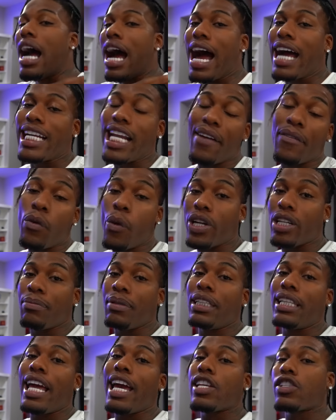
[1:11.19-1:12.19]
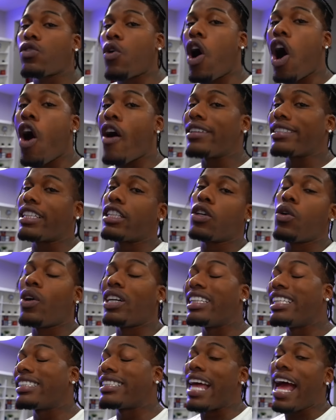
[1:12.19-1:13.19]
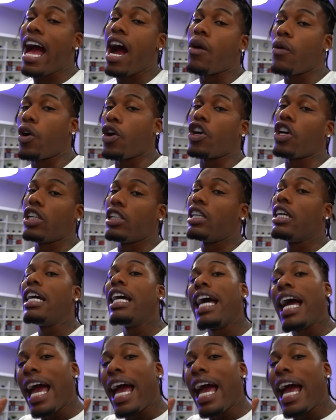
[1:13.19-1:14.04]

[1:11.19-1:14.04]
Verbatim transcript: I never want to be late, so I always got to go at least an hour early.